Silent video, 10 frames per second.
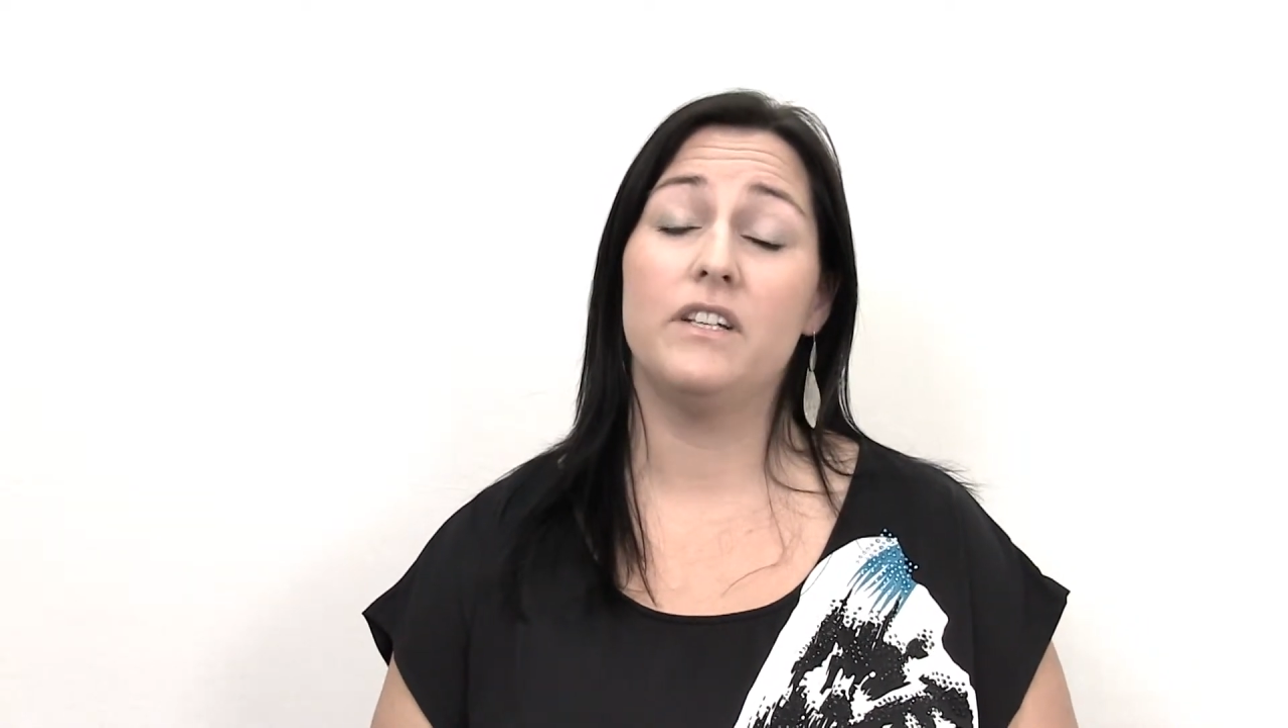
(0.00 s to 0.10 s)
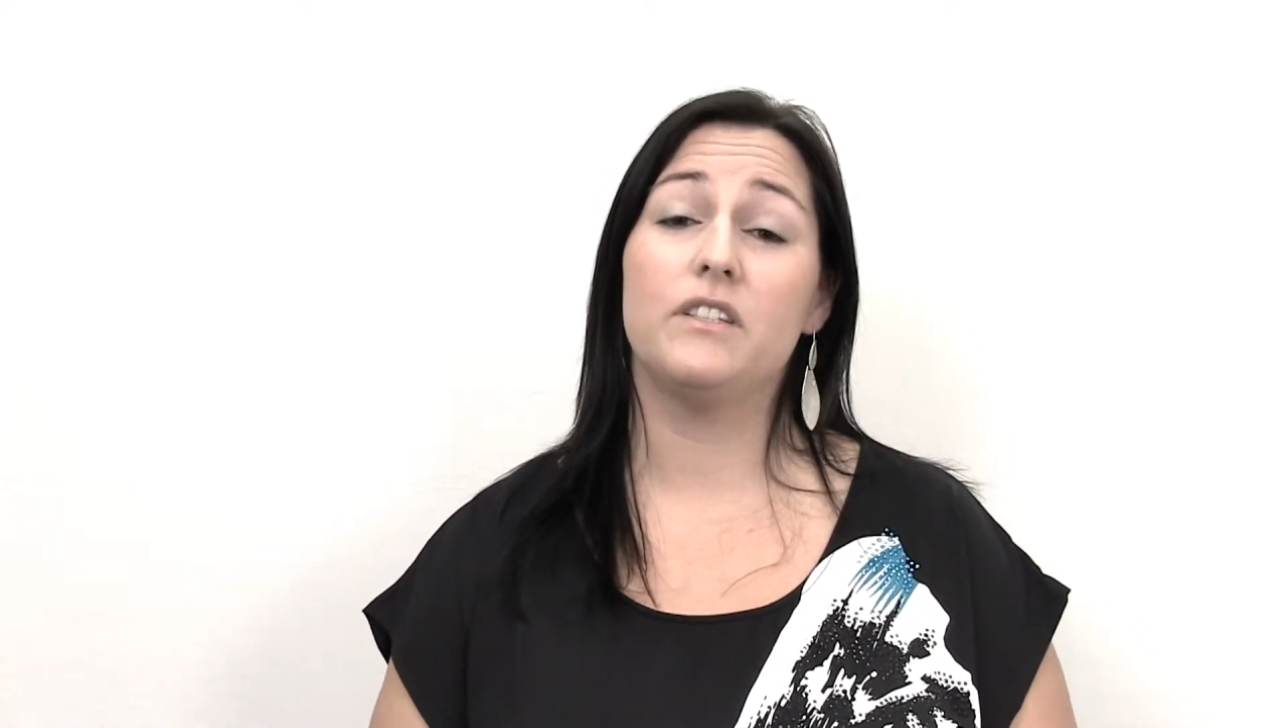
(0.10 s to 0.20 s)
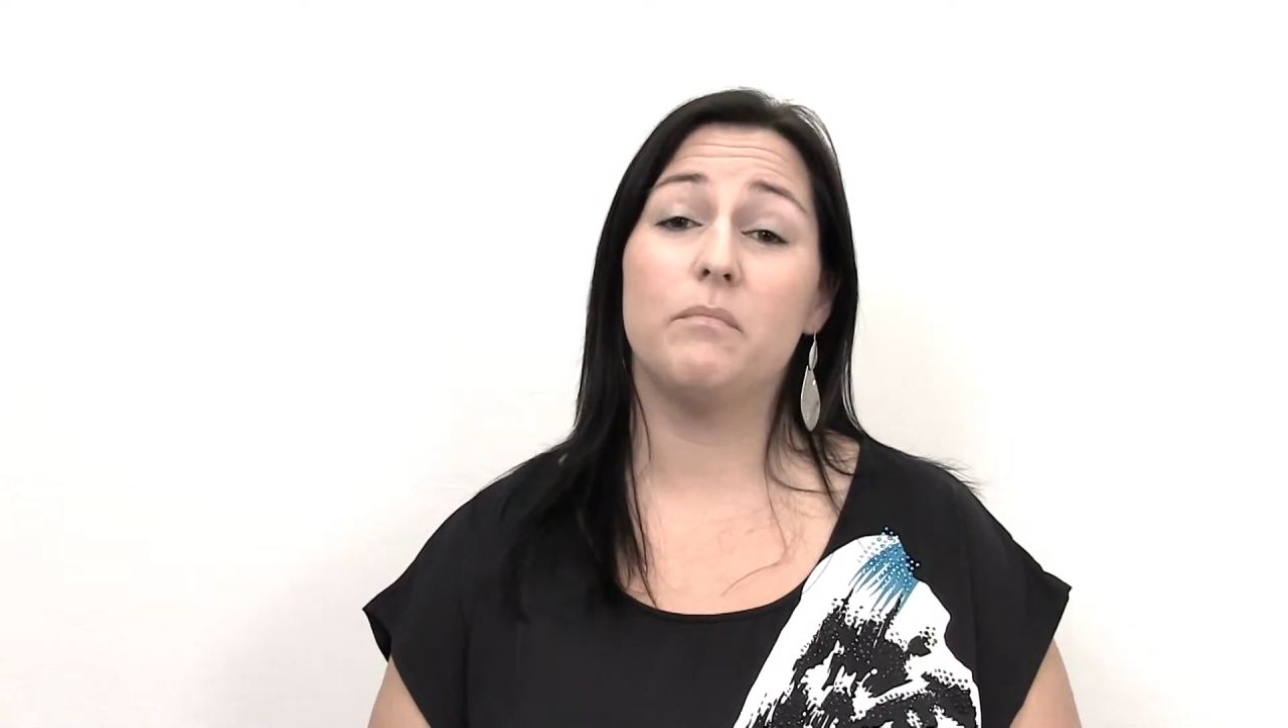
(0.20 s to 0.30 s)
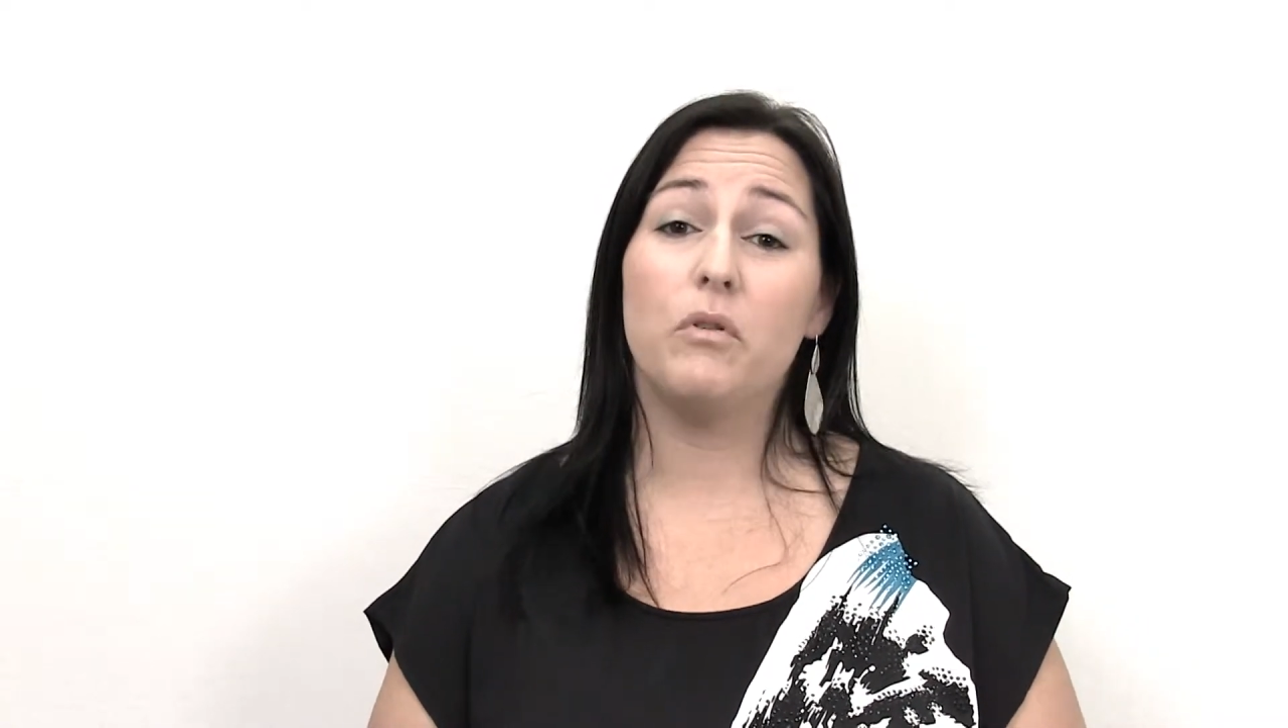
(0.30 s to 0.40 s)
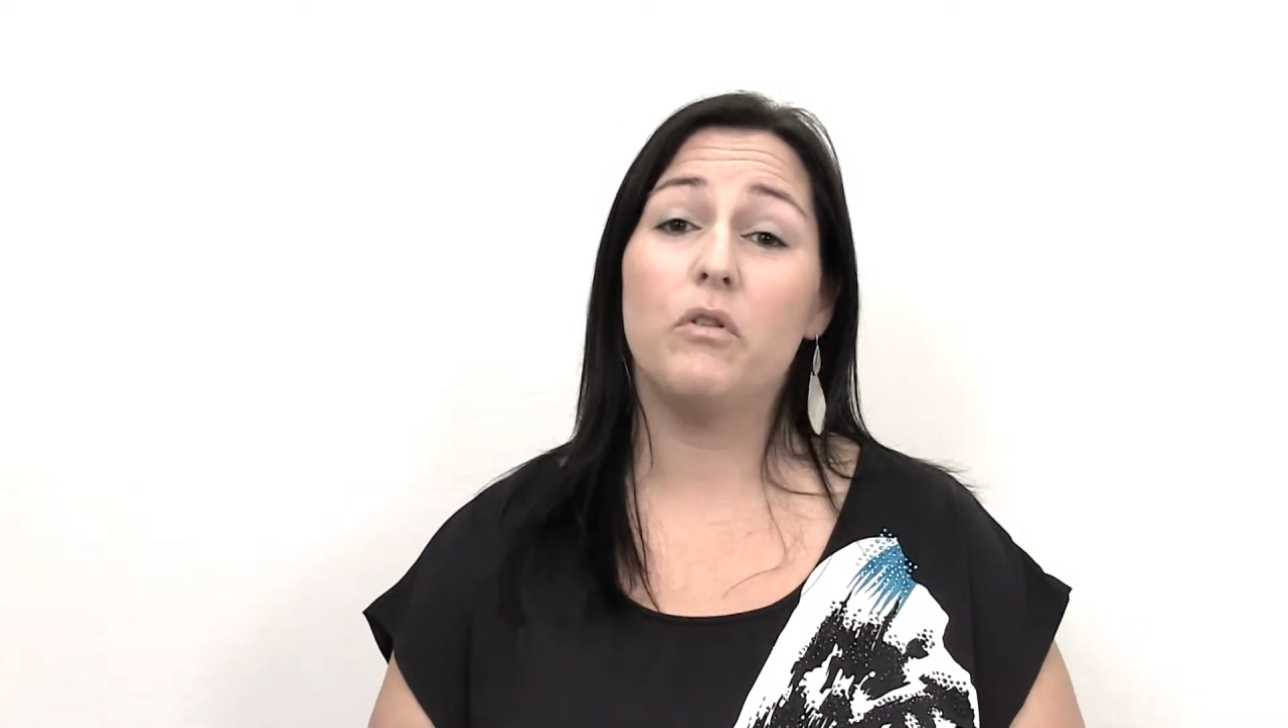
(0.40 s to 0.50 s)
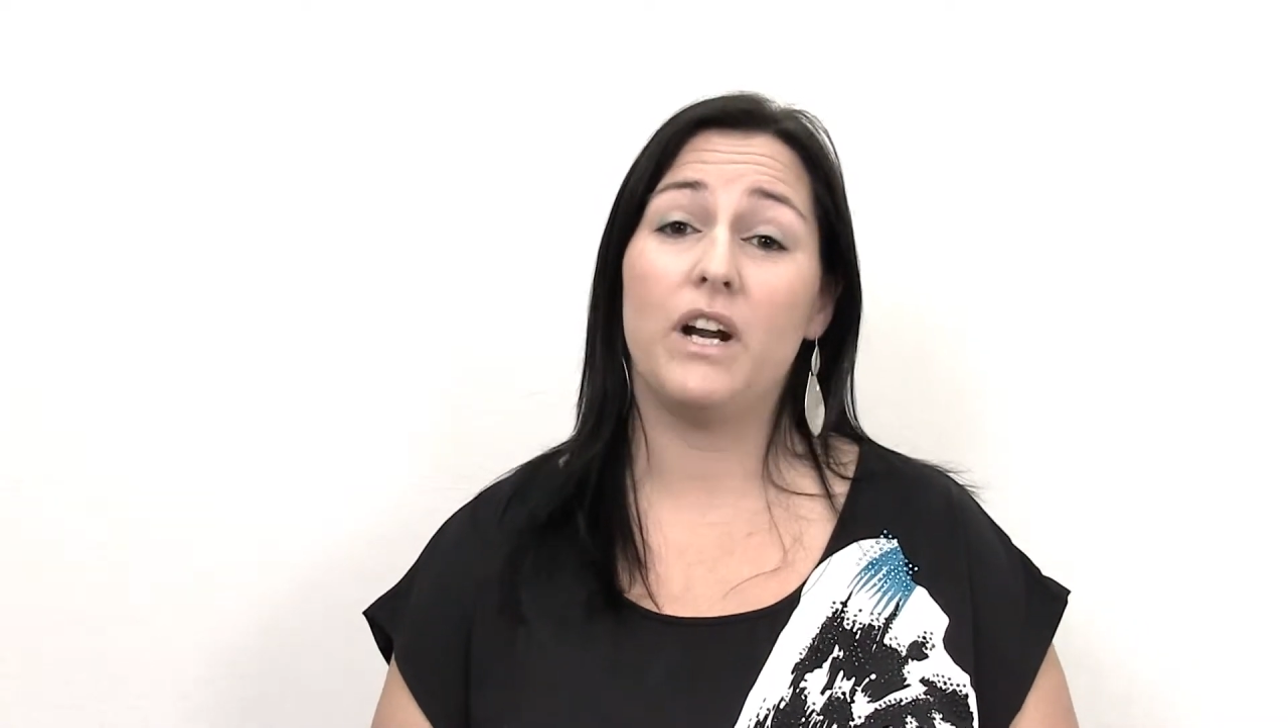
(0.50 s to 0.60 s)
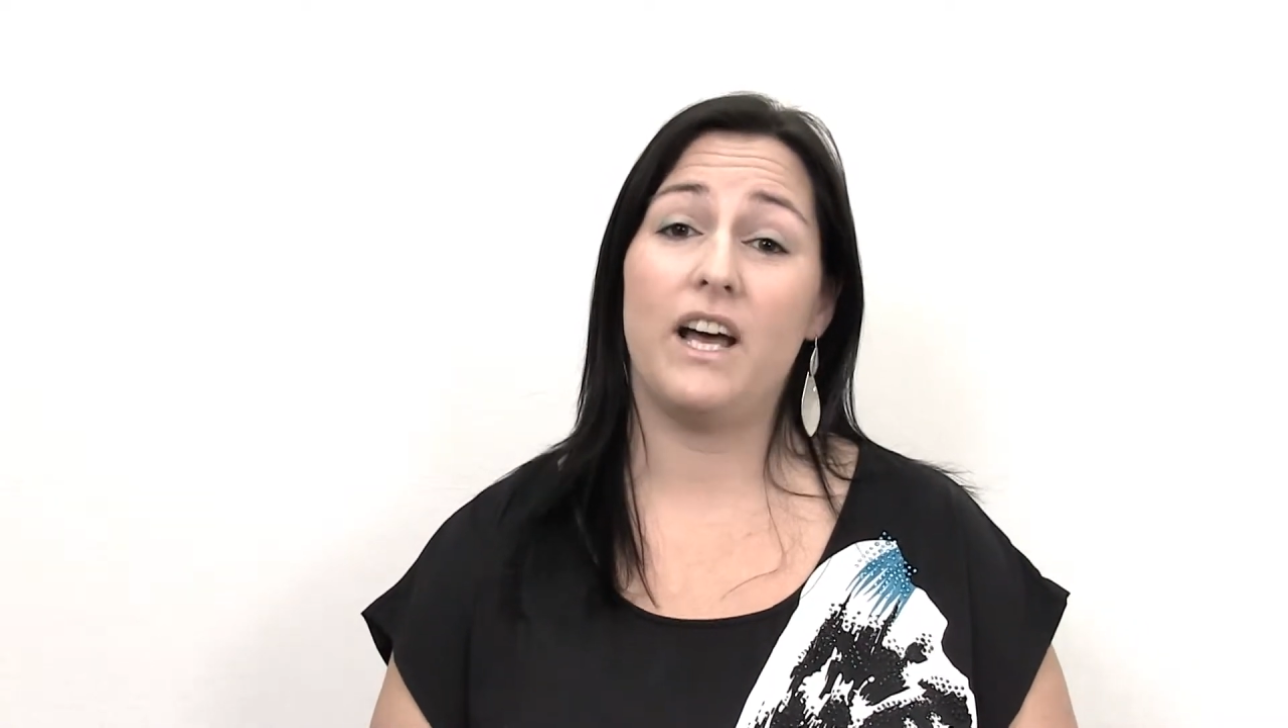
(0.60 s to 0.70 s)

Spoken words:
support